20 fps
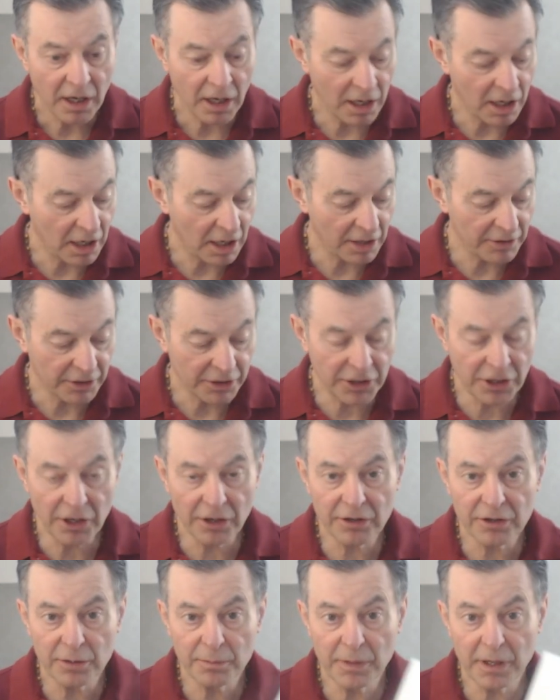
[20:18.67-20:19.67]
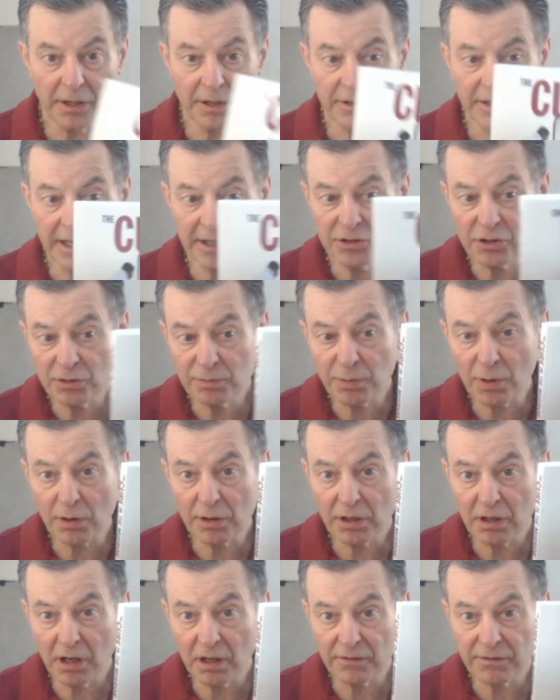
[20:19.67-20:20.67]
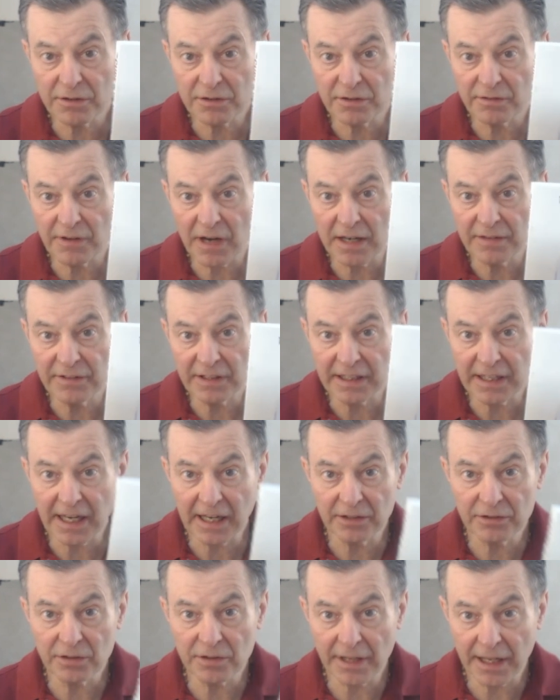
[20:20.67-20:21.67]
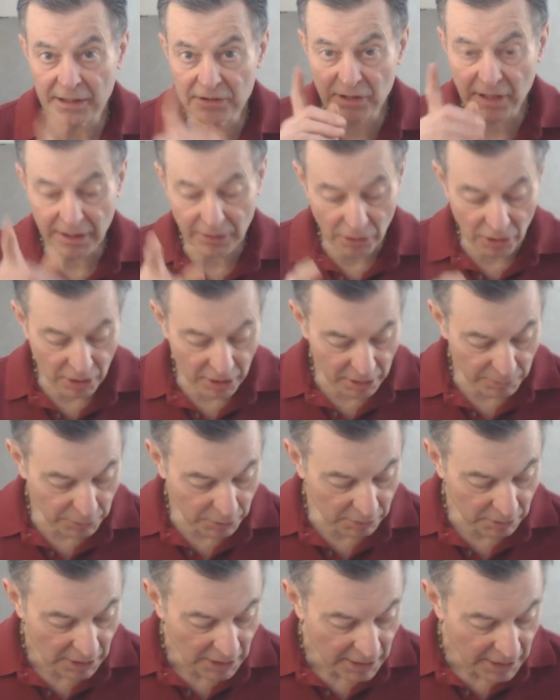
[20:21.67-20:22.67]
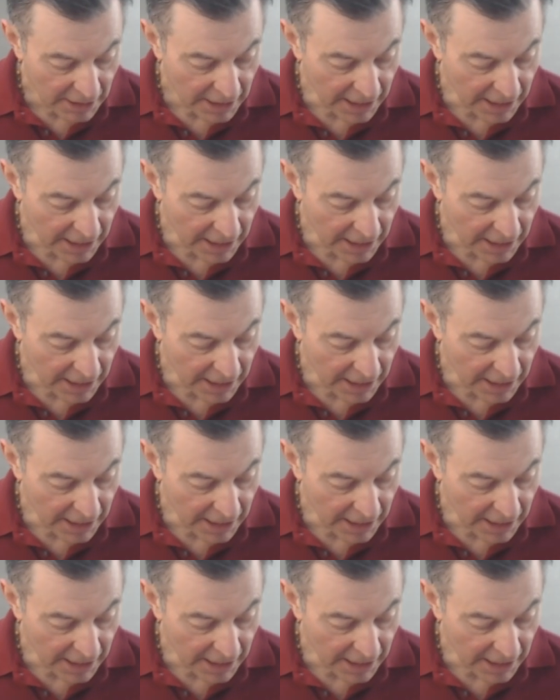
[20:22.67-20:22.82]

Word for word: The Cure in the Mirror, Nature's Protocol for Surviving Cancer. That's on Audible.